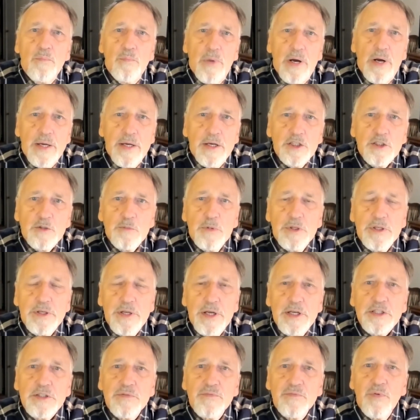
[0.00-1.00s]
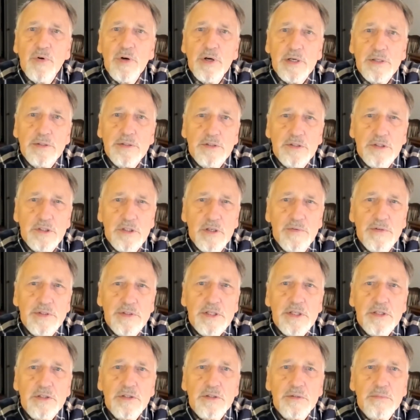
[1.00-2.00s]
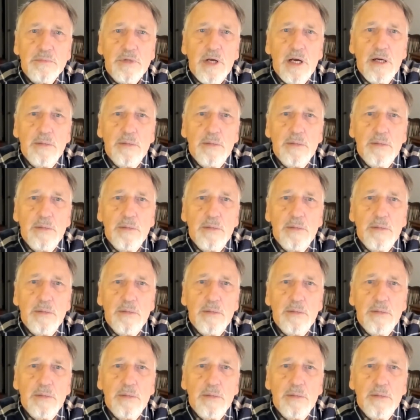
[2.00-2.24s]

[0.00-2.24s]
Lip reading: My explanation for conservatism